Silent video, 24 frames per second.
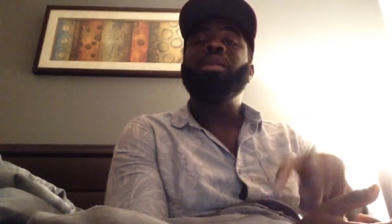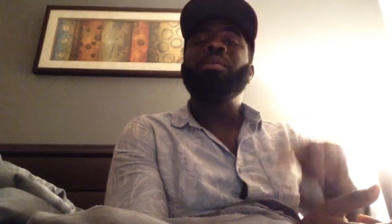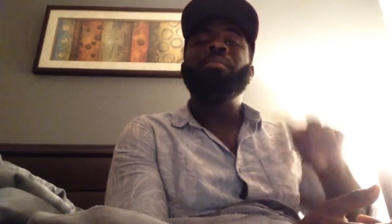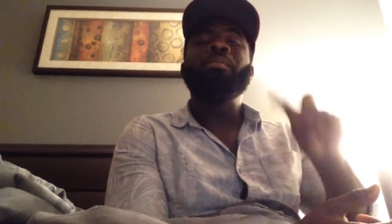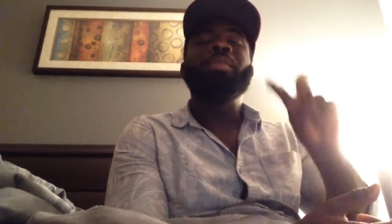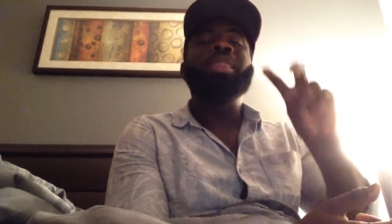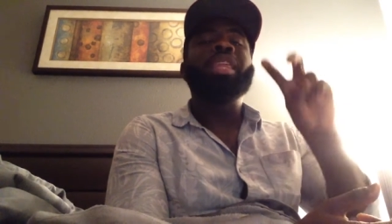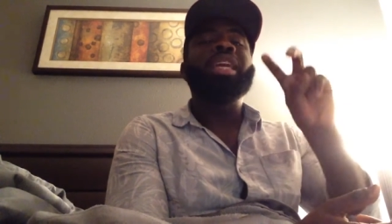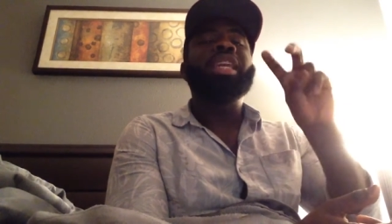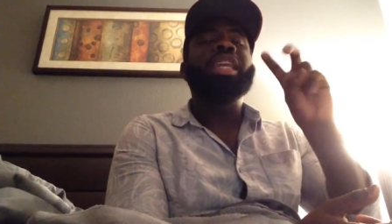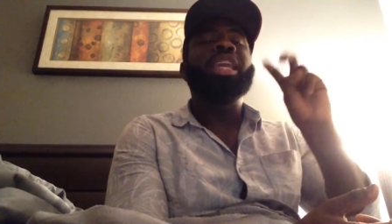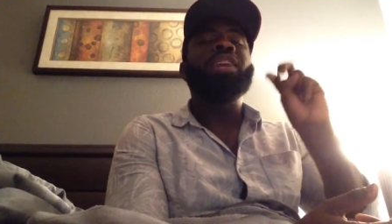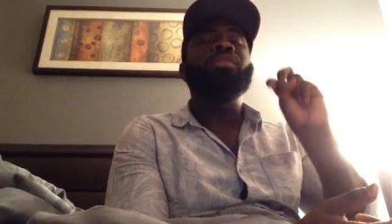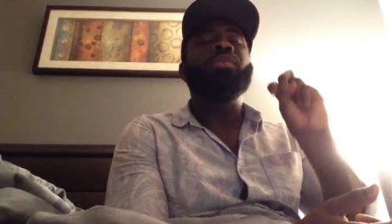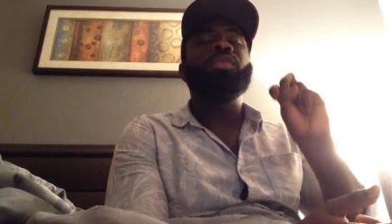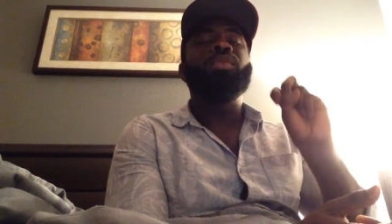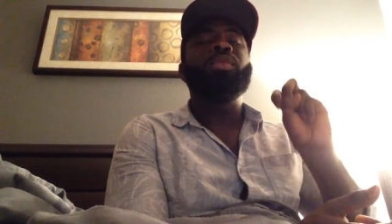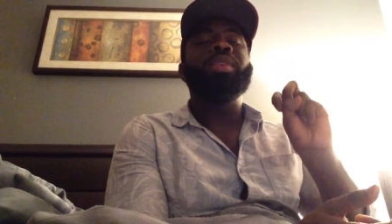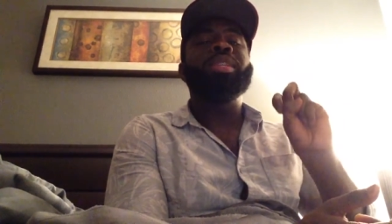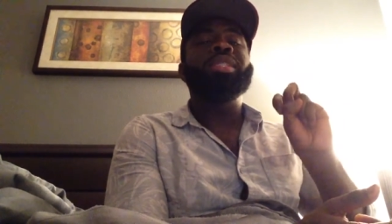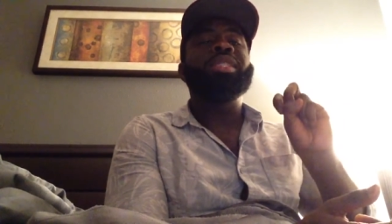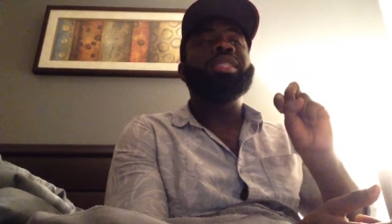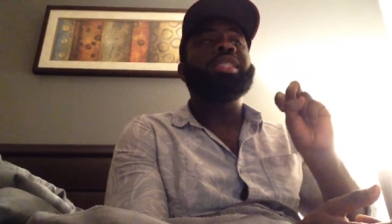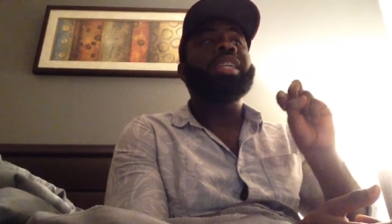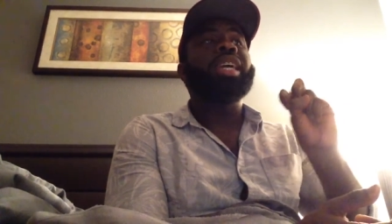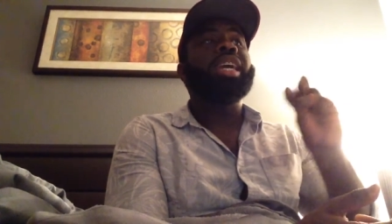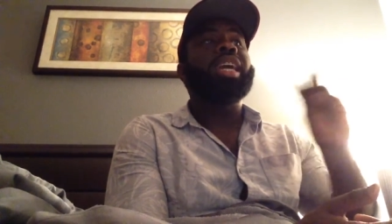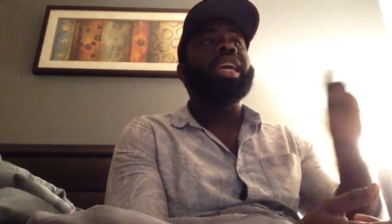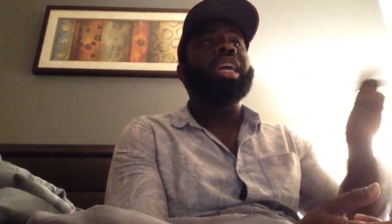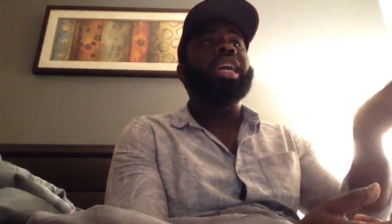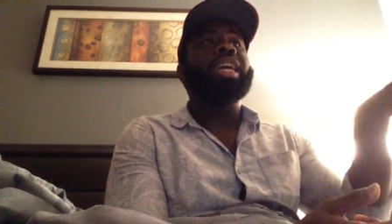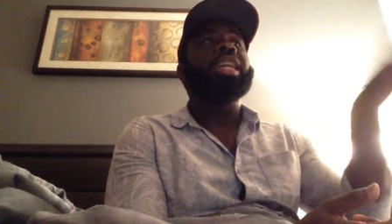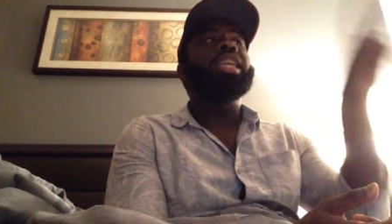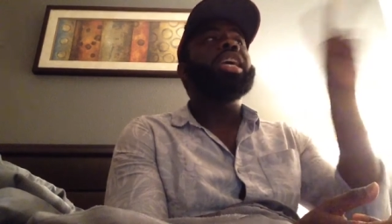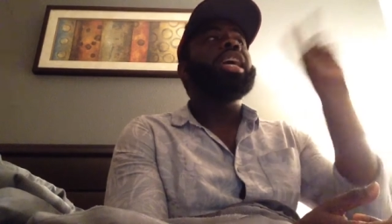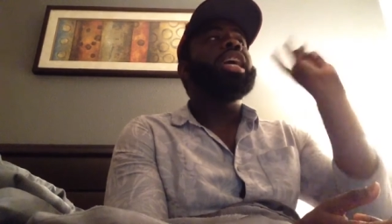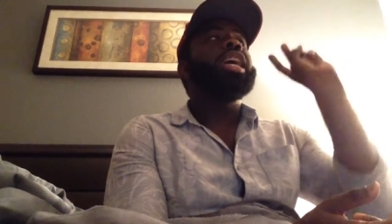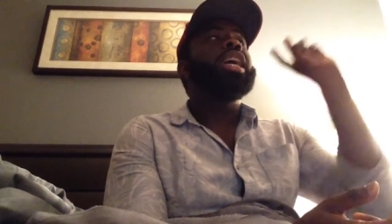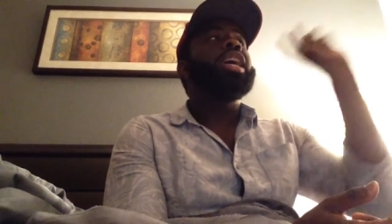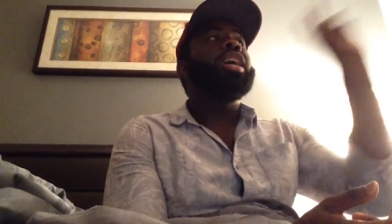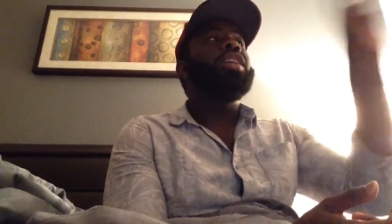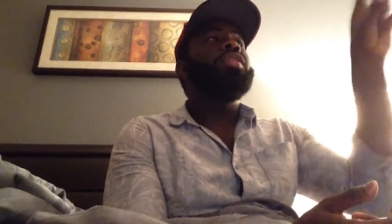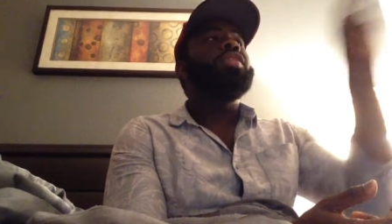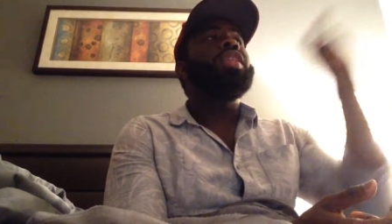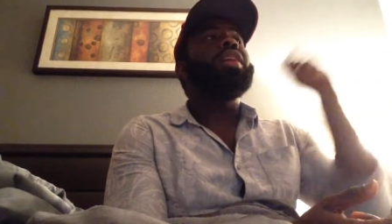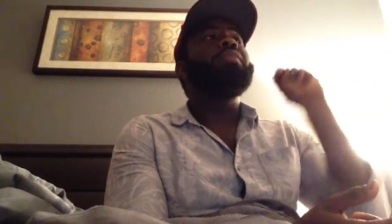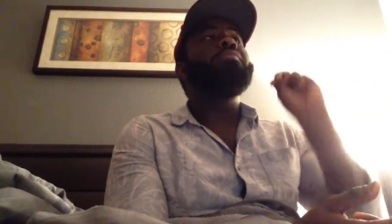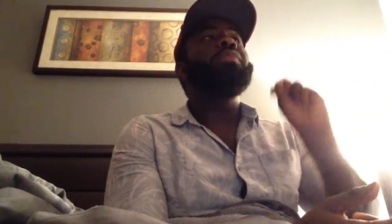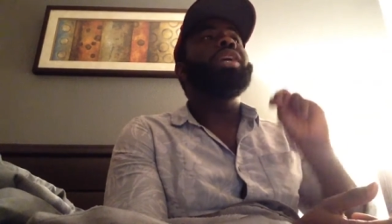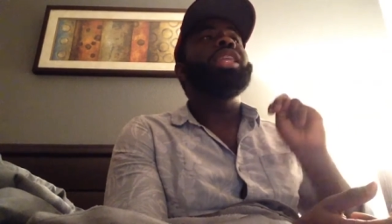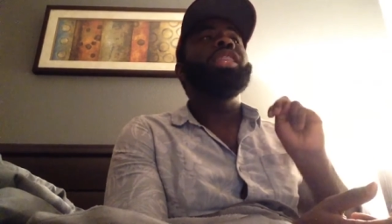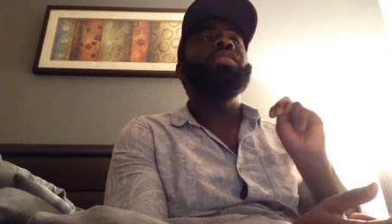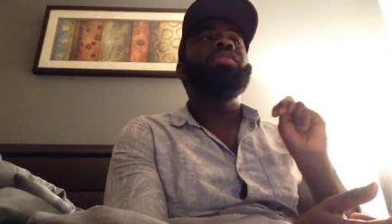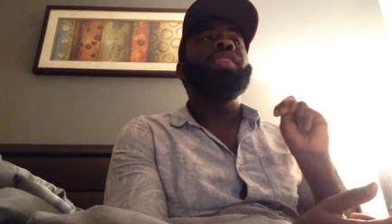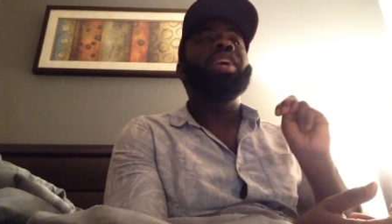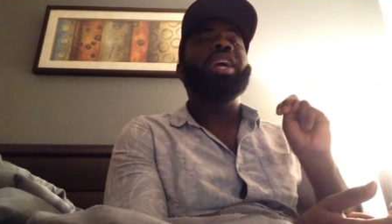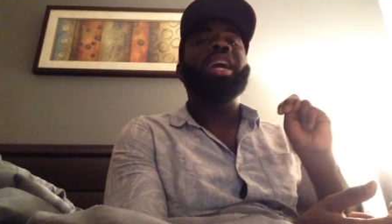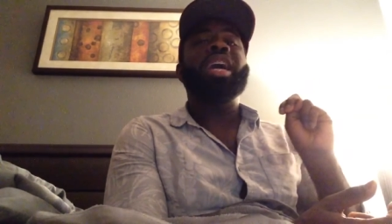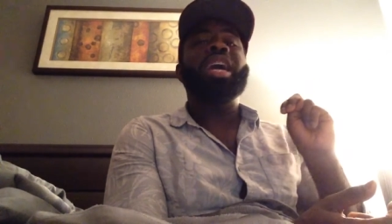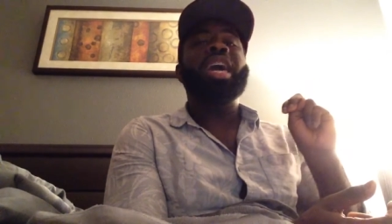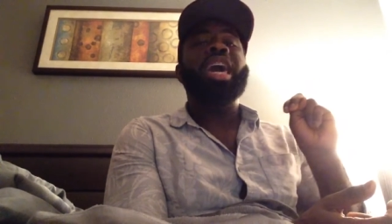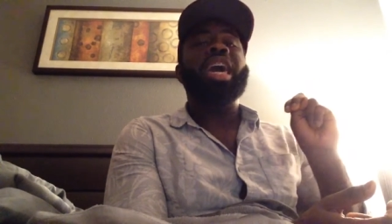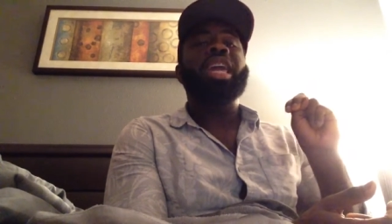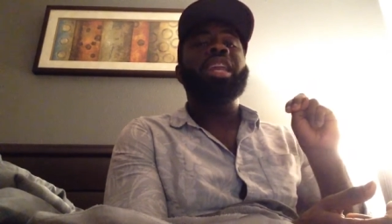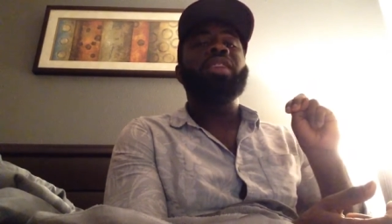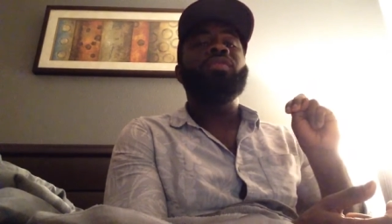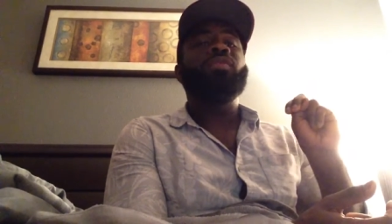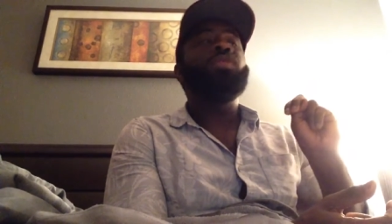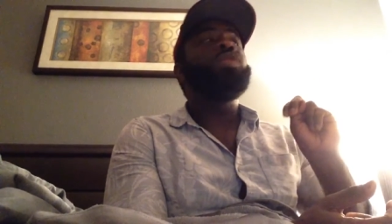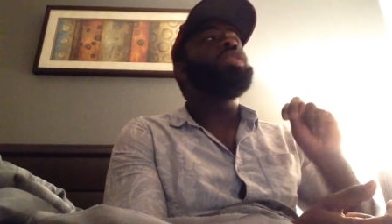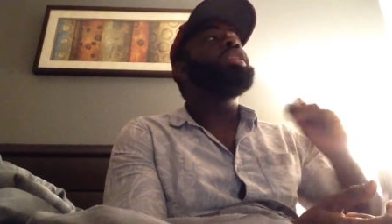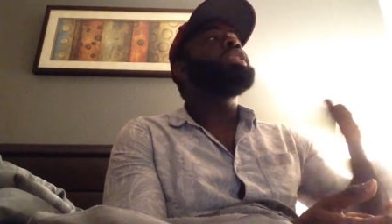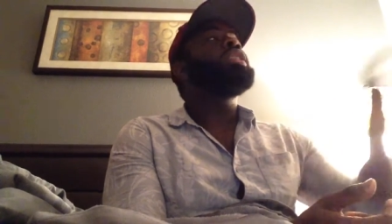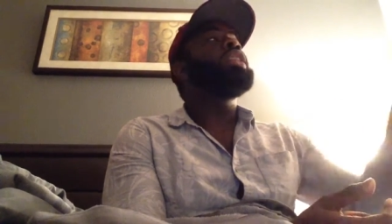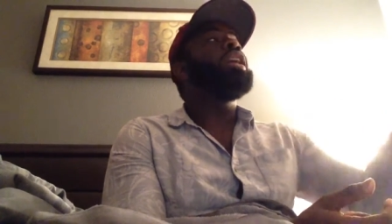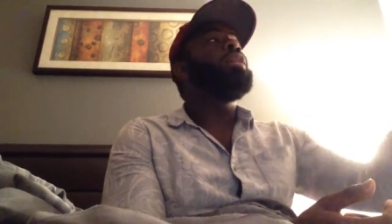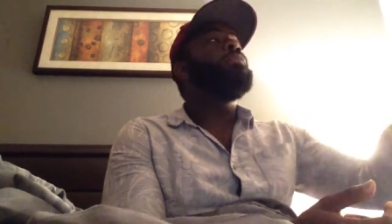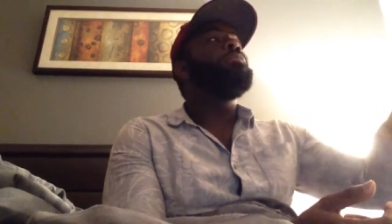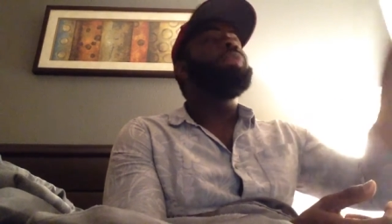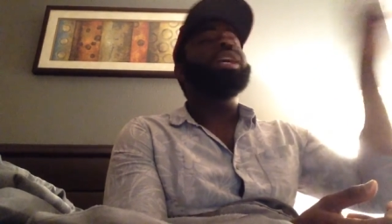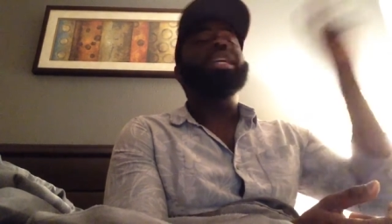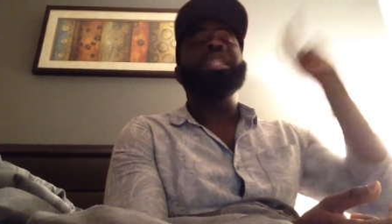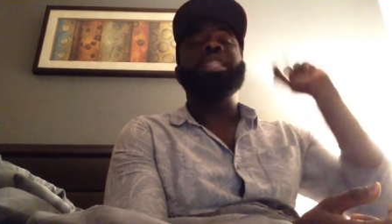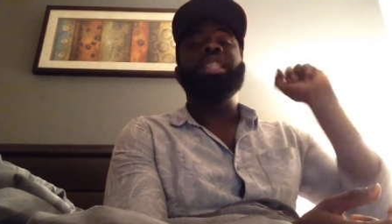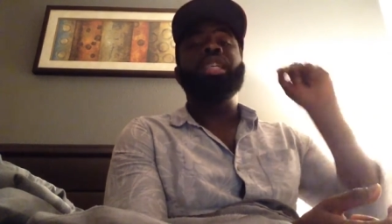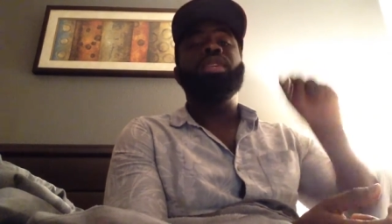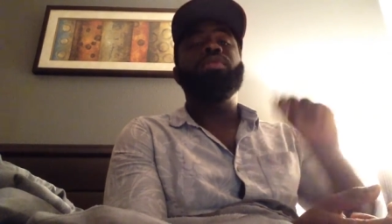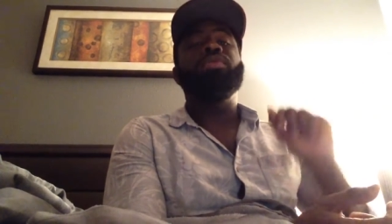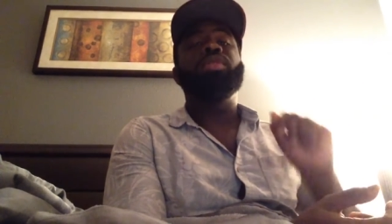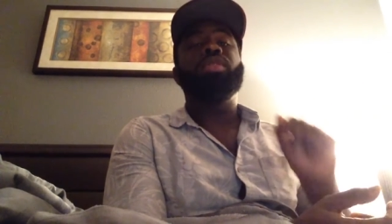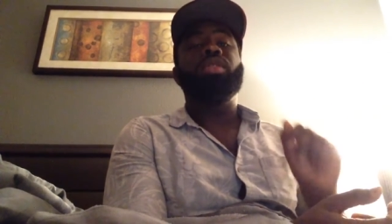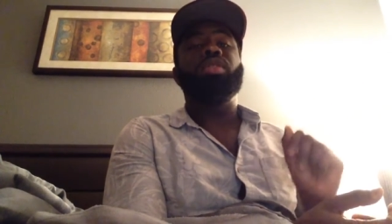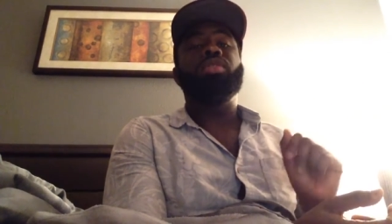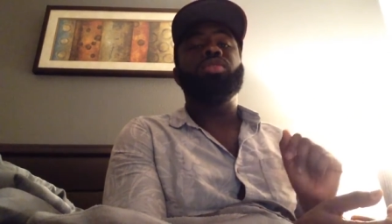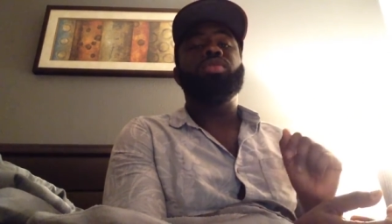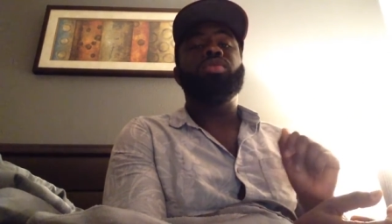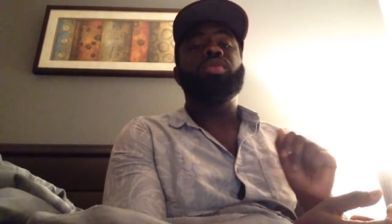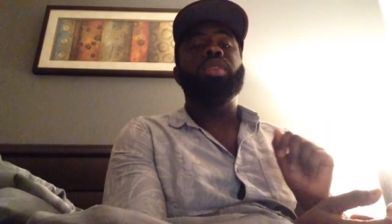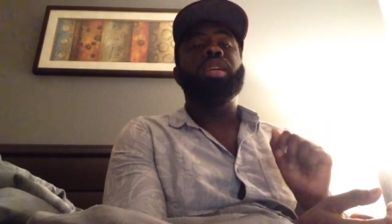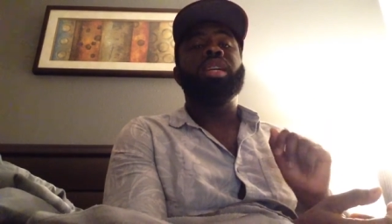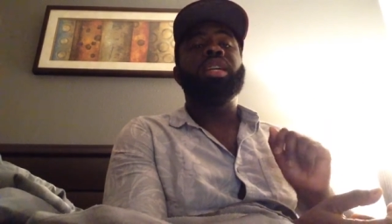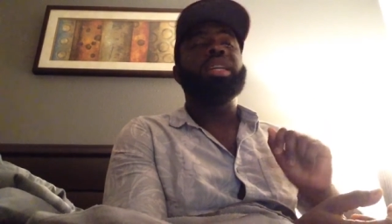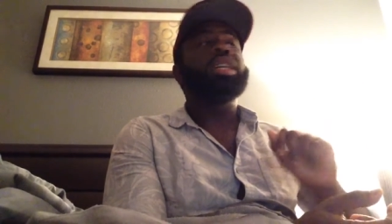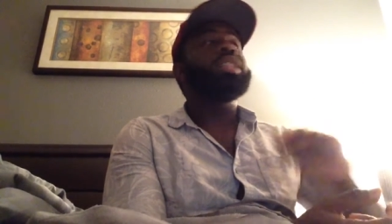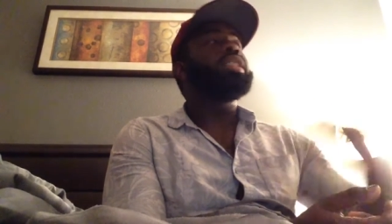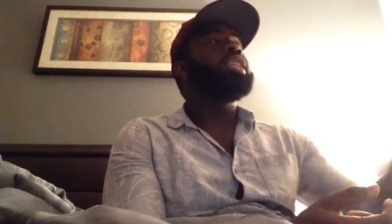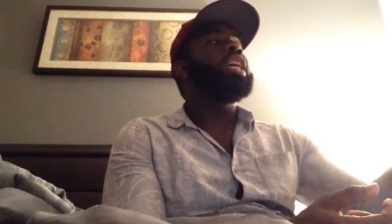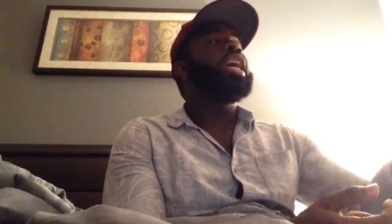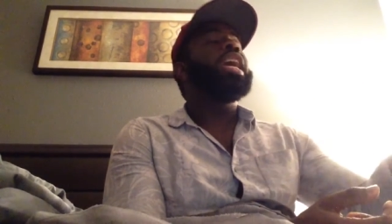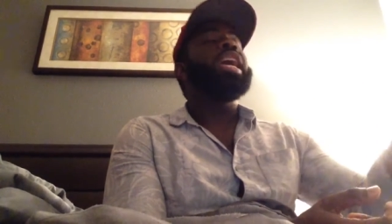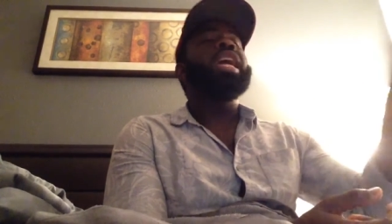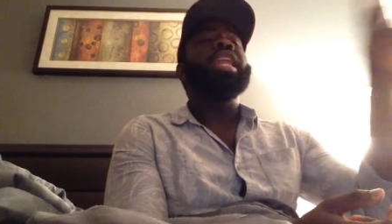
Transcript: but they never once said that motherfucker got a divorce because he was on drugs.